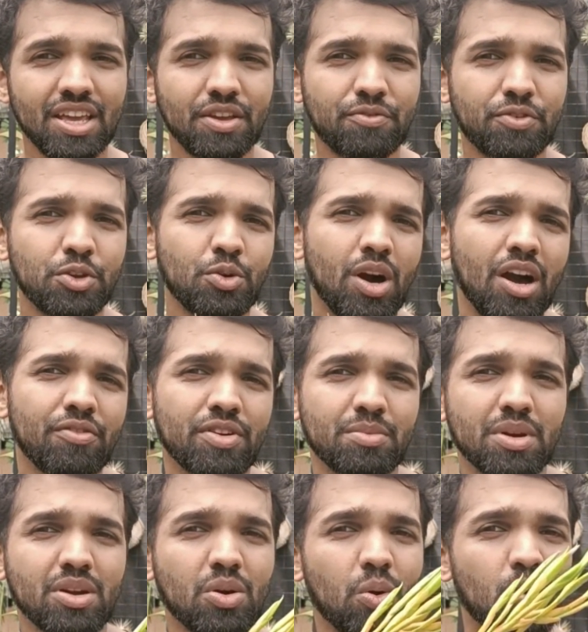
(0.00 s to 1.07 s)
If you are
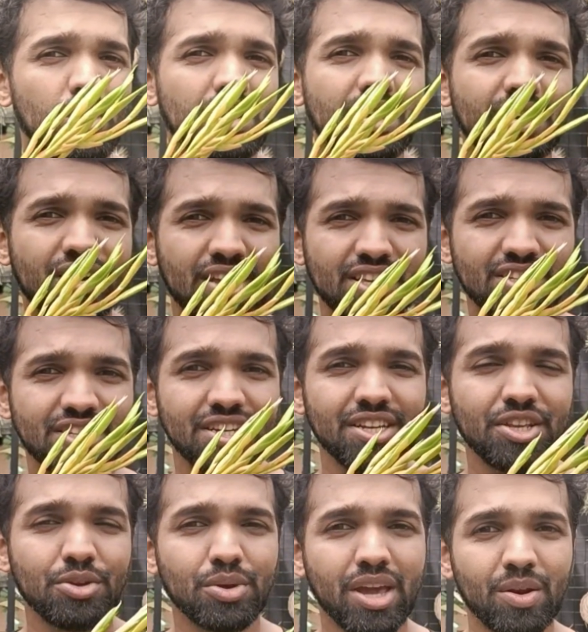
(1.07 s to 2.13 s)
from a colder
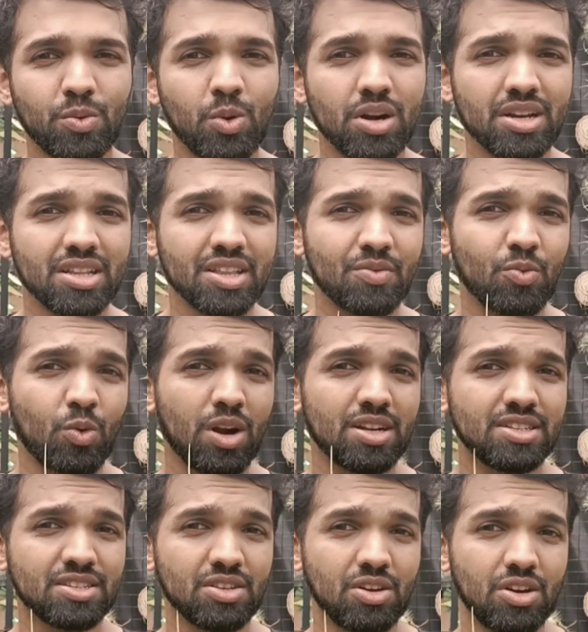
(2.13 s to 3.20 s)
region, you can water them
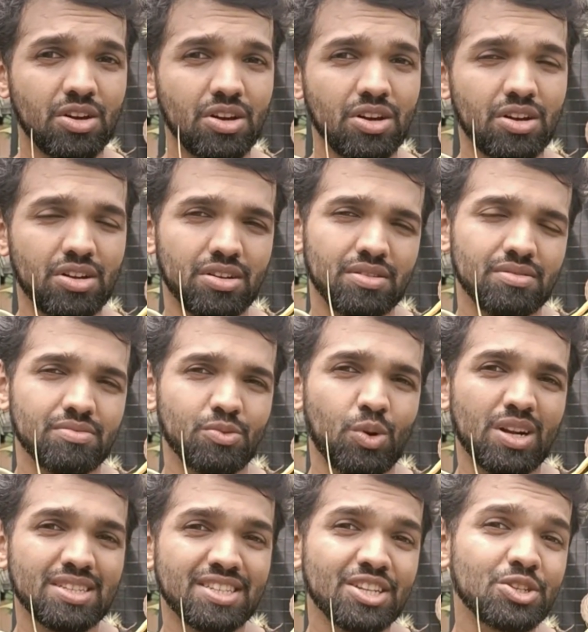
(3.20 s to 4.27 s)
once
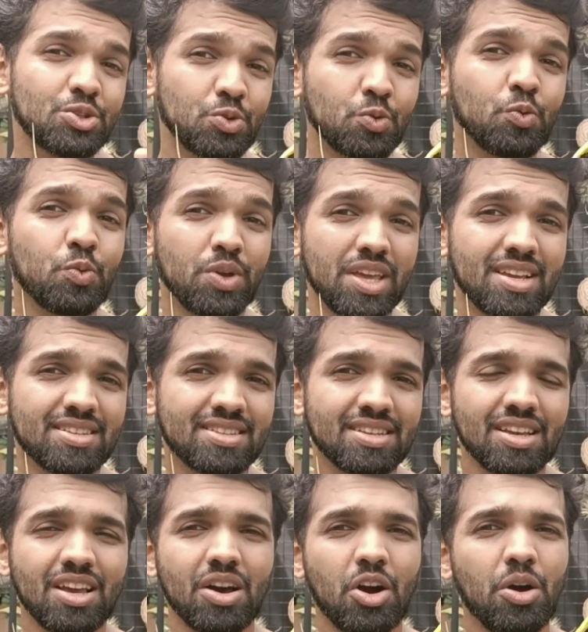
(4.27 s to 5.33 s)
in 2 weeks,
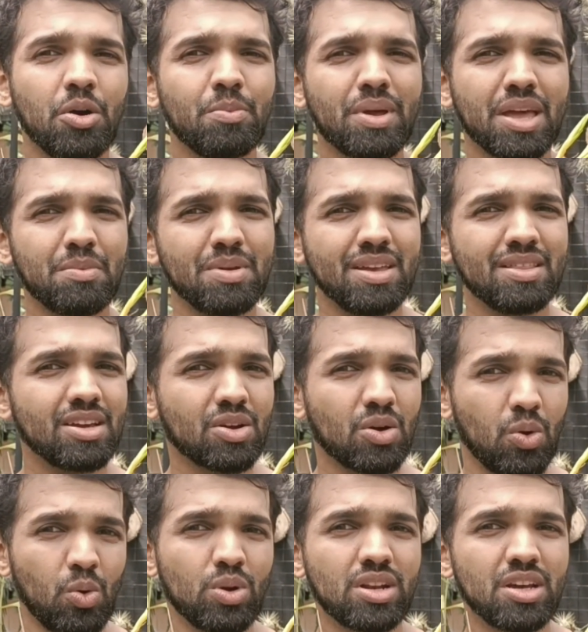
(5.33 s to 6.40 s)
or maybe in the
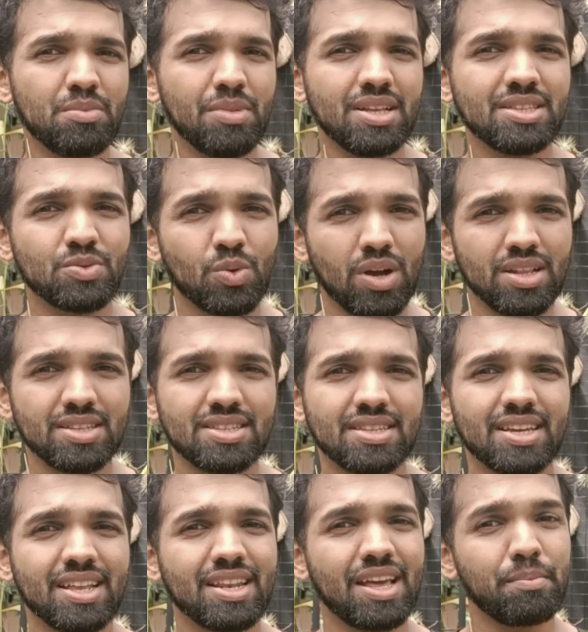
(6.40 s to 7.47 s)
colder months once
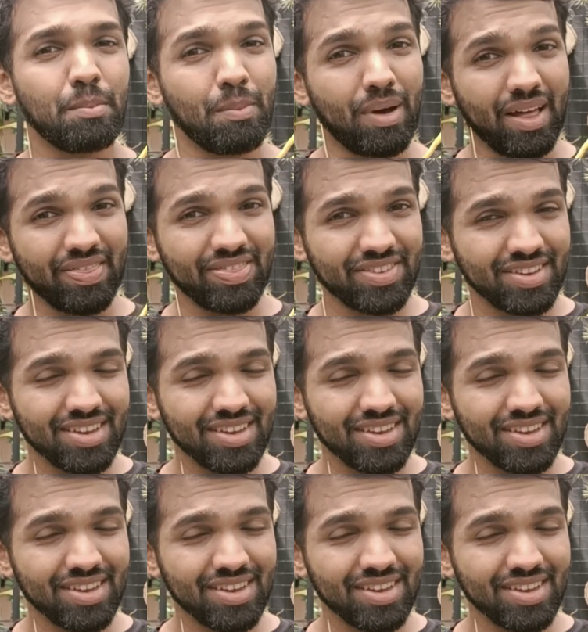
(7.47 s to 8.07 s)
in a month.